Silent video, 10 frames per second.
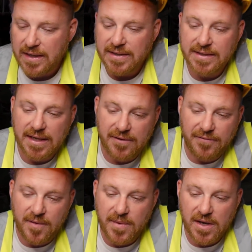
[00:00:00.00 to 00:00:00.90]
Now,
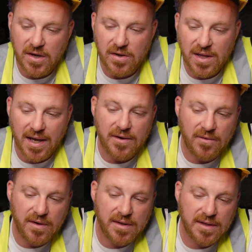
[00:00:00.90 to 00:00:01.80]
CFMEU later
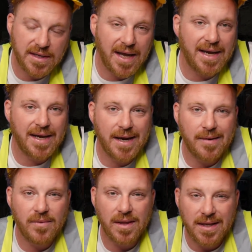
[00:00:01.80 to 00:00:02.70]
on in the day ended
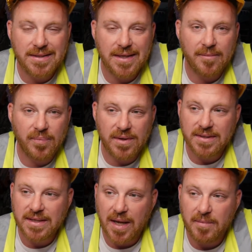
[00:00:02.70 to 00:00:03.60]
up releasing a
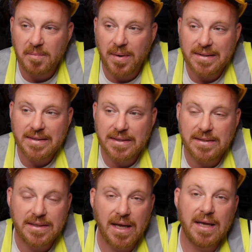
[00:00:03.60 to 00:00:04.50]
press statement basically
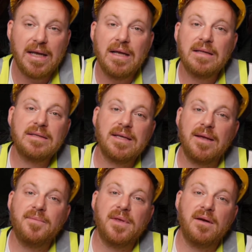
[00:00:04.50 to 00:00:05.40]
saying the
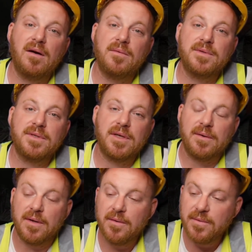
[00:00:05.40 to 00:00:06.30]
same thing I was
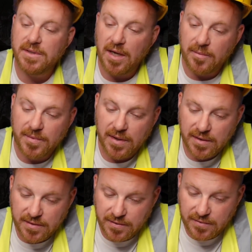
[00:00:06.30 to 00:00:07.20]
doing, which helped
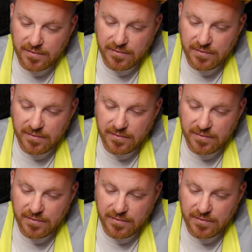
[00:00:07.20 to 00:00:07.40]
to